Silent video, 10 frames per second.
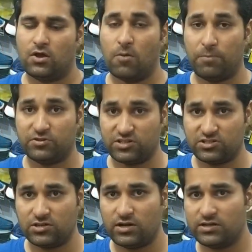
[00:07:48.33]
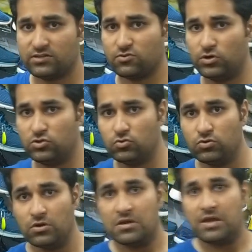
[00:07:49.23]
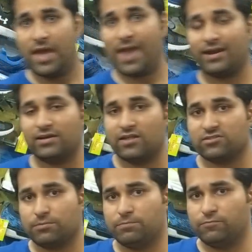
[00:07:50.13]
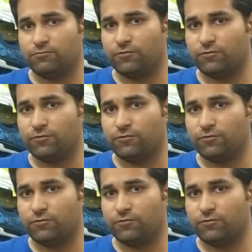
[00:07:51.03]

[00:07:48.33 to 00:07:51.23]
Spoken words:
composition, it is going to act as a